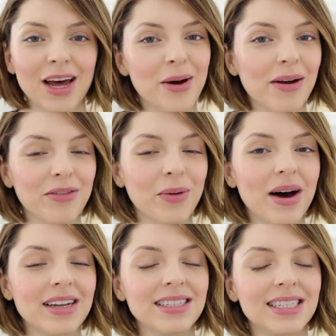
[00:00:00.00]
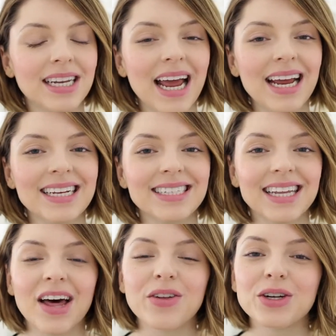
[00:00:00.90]
Hello everyone! Today is
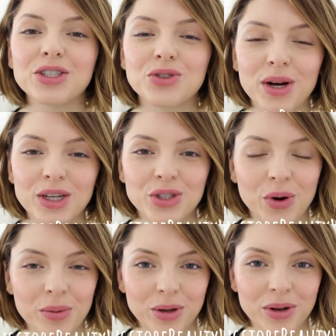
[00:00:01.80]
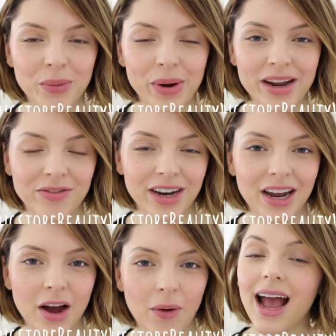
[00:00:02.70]
another Drugstore Beauty Week
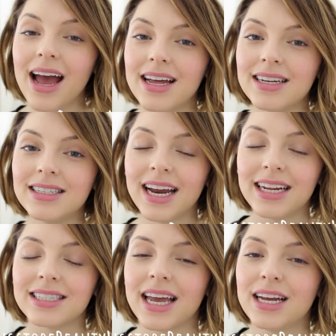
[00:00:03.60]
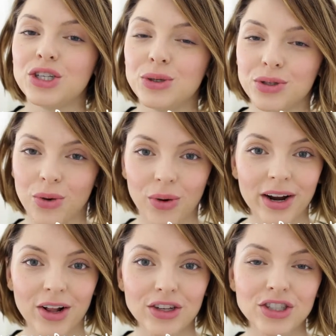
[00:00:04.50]
video and it is a tutorial.